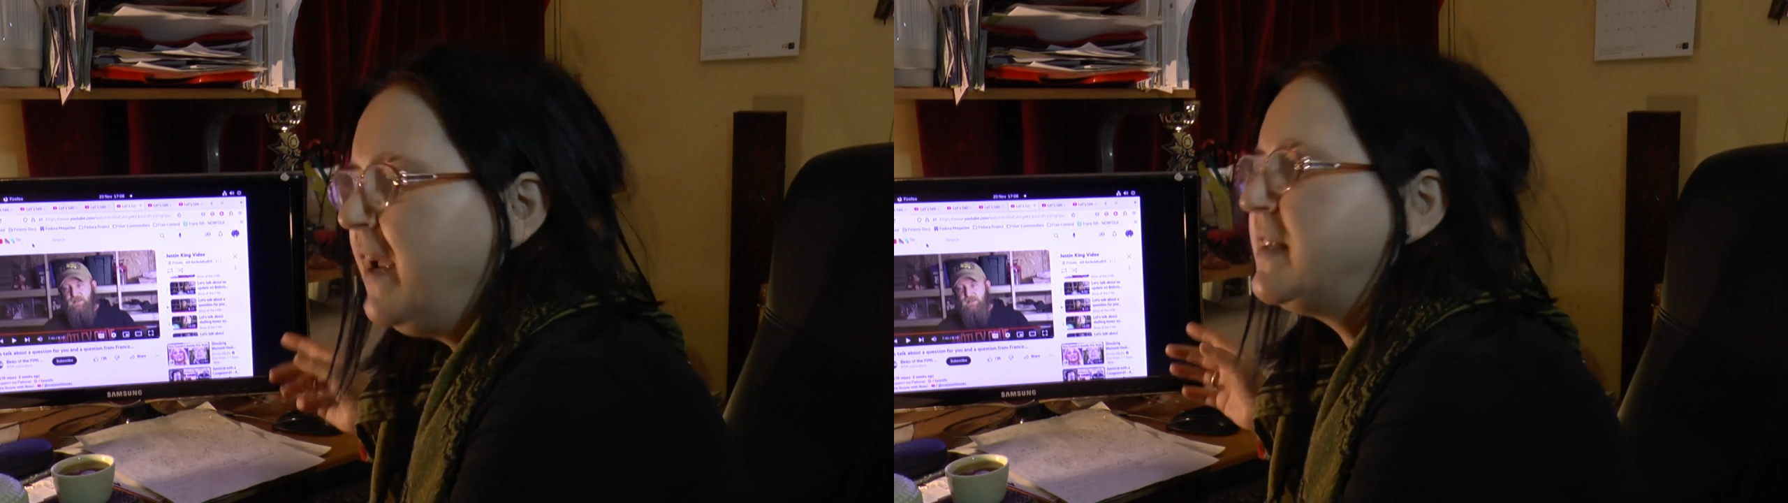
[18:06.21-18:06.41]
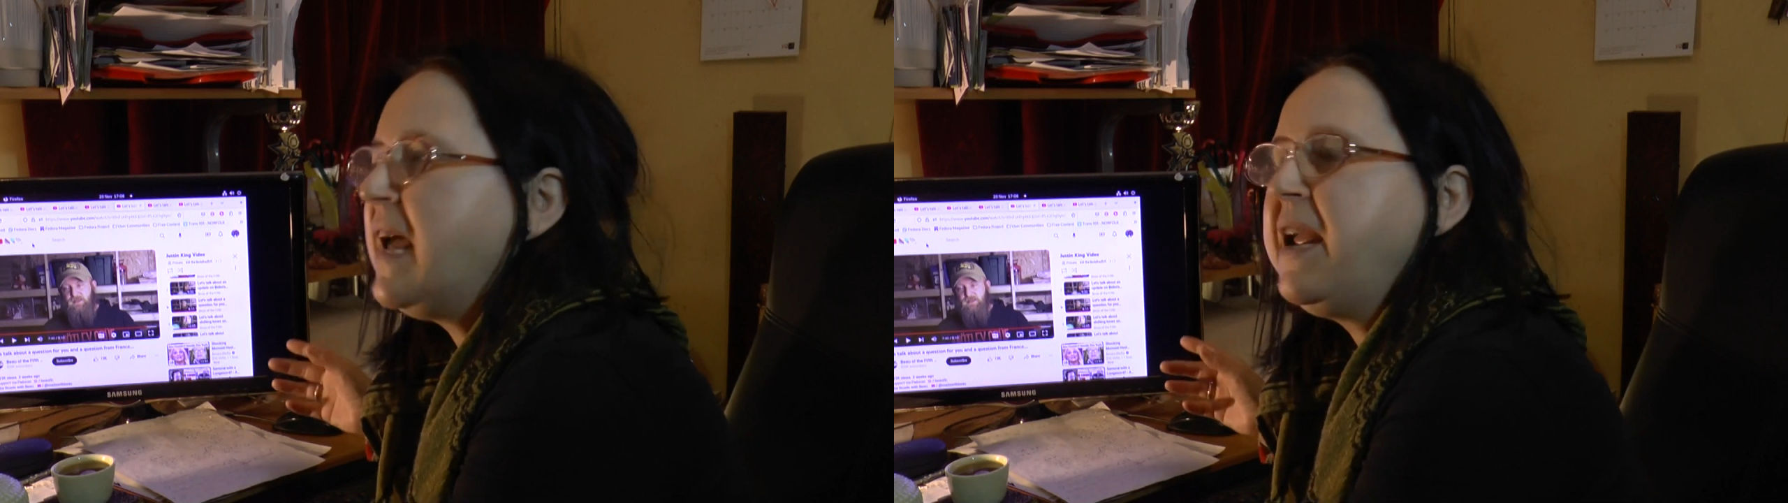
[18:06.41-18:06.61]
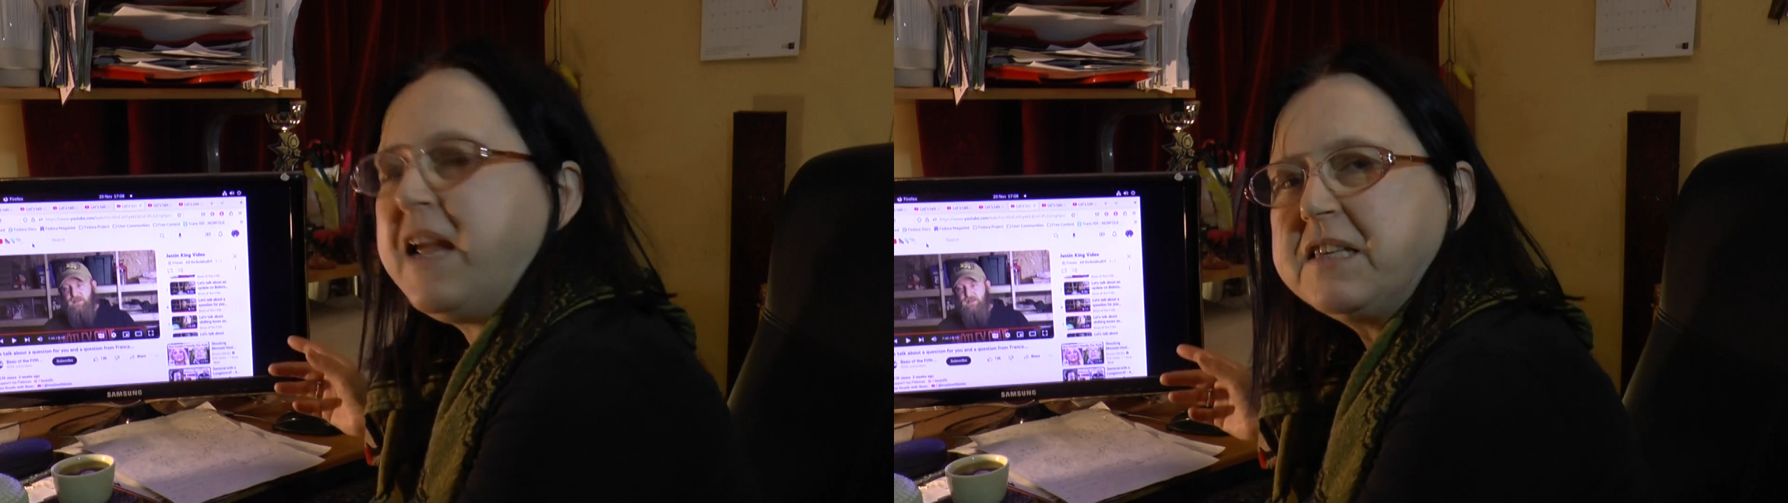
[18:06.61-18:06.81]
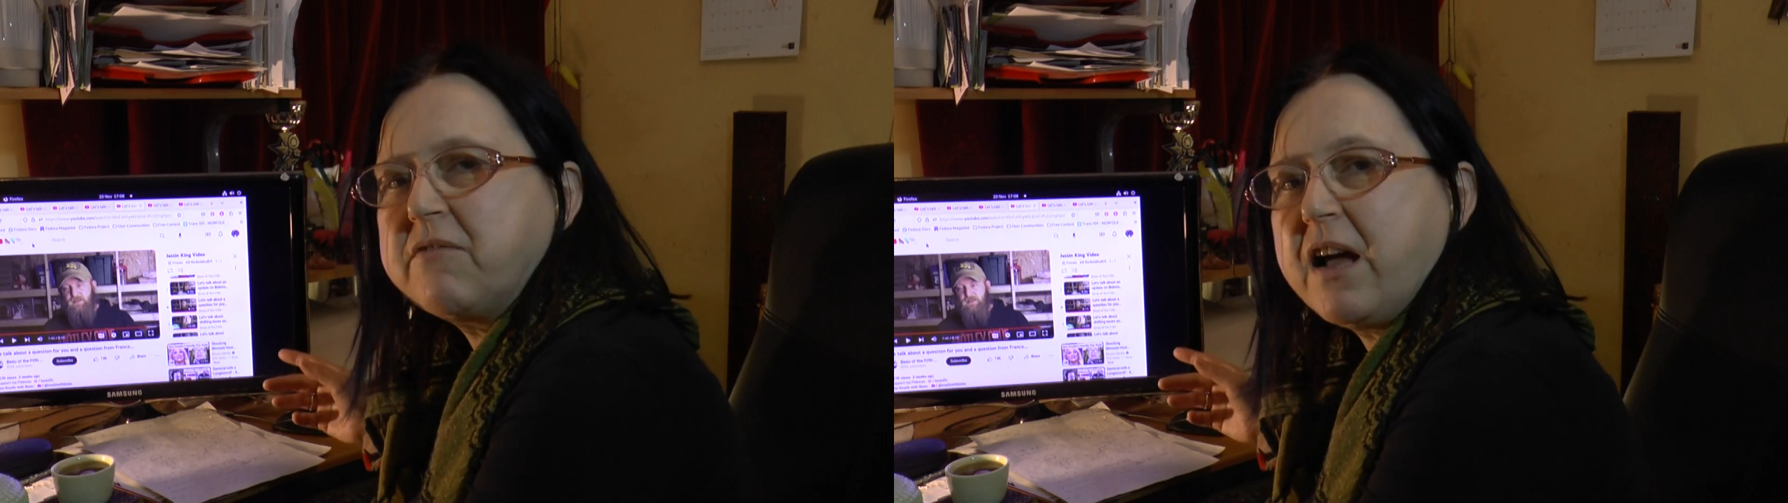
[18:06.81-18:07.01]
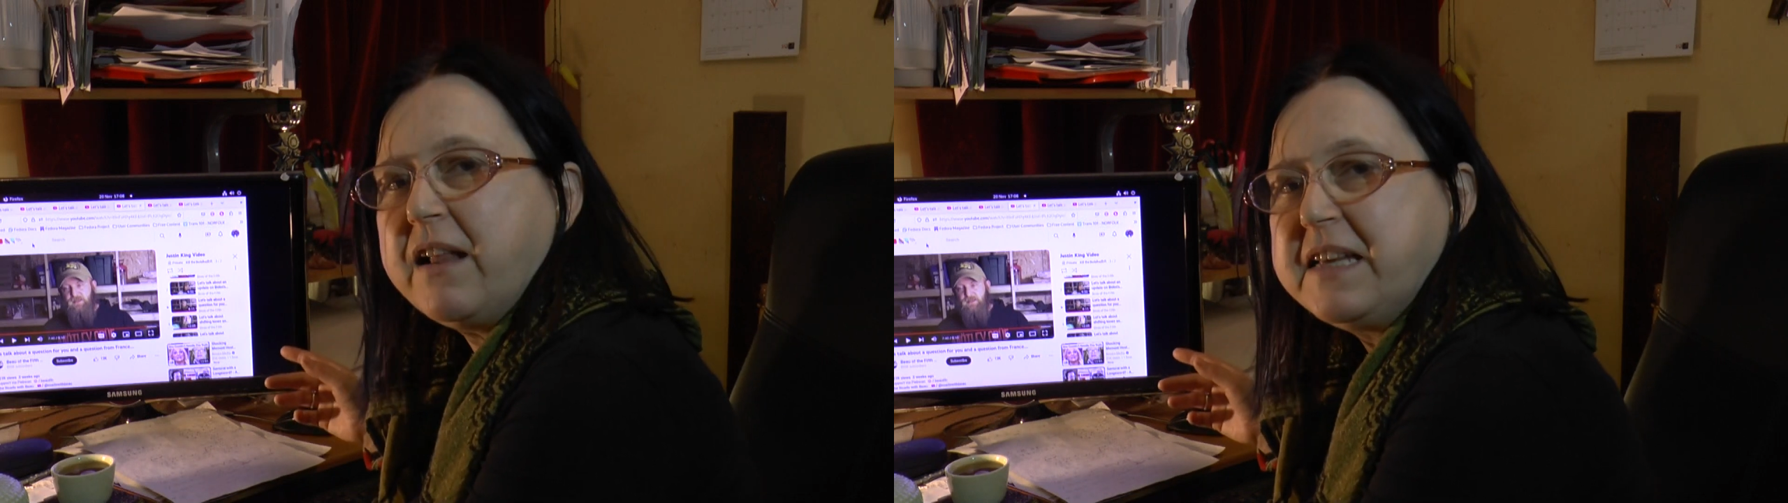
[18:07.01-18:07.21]
He's saying
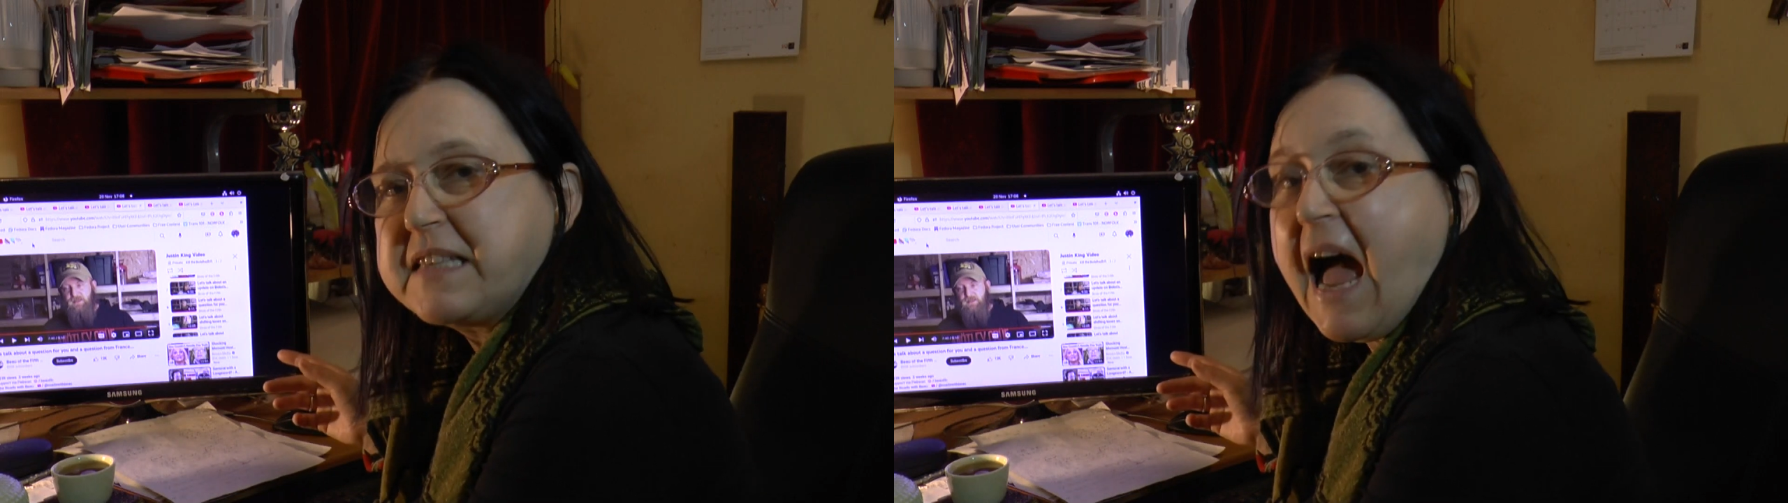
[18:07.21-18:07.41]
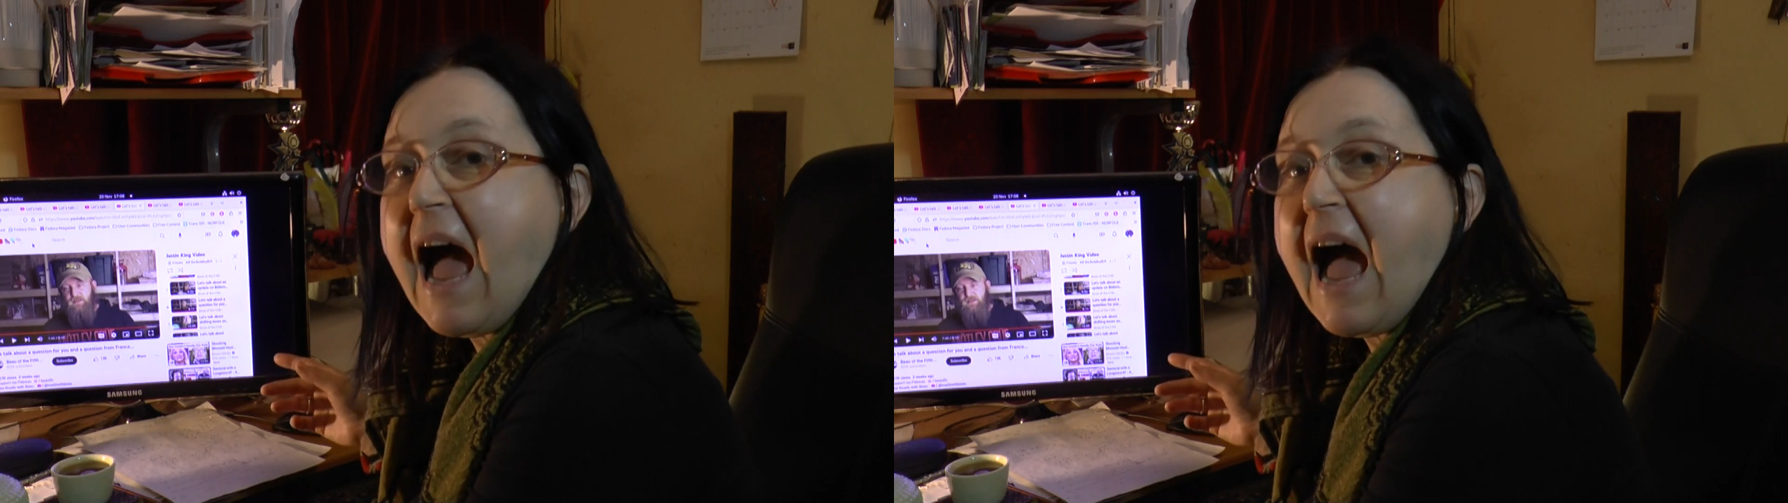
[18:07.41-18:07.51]
Israel is